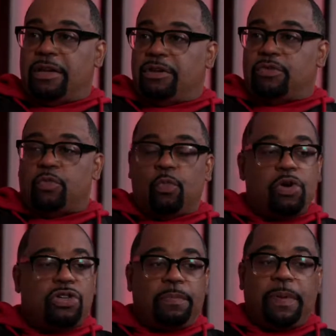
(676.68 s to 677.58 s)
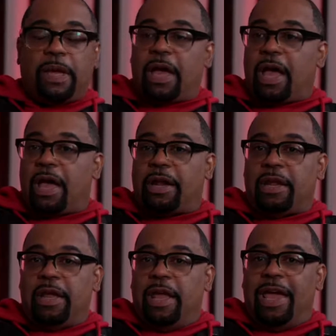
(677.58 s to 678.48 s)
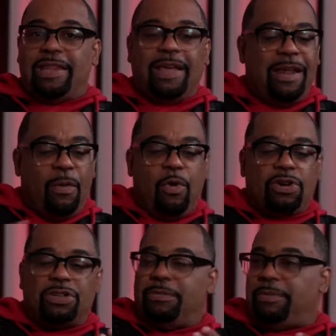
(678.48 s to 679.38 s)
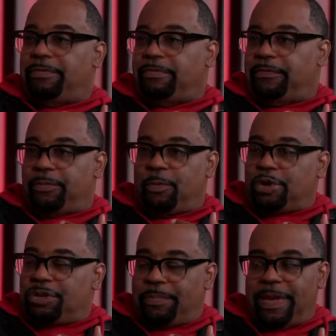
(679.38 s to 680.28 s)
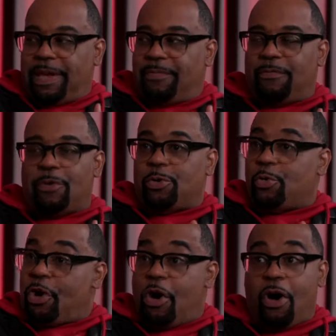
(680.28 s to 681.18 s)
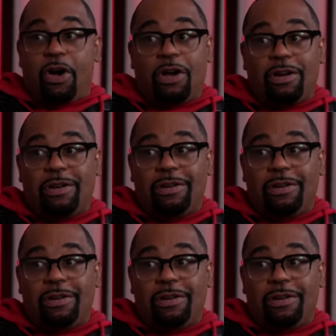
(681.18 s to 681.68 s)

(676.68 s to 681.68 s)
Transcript: and just worshiping God. And they're not worshiping him for a new car